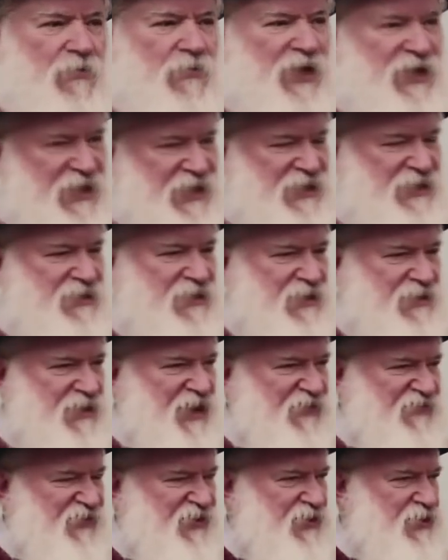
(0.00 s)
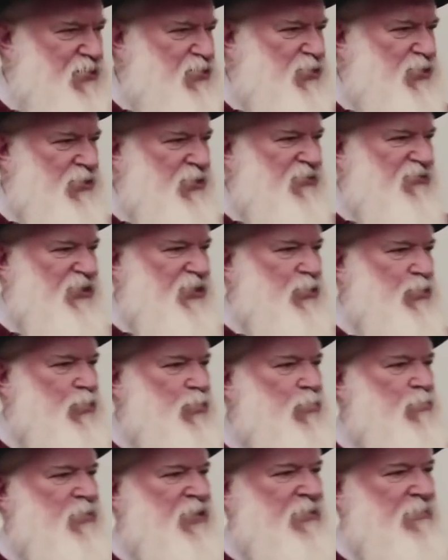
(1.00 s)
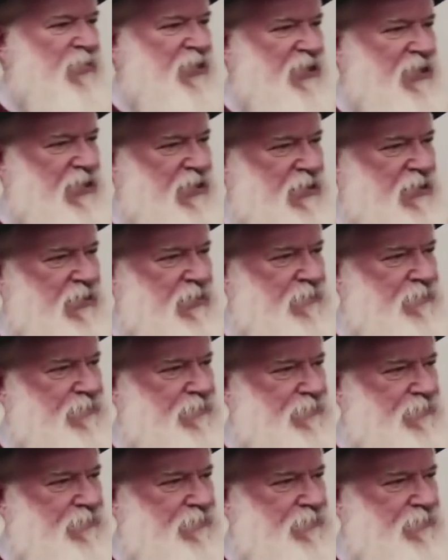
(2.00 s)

What is the definition of a human being?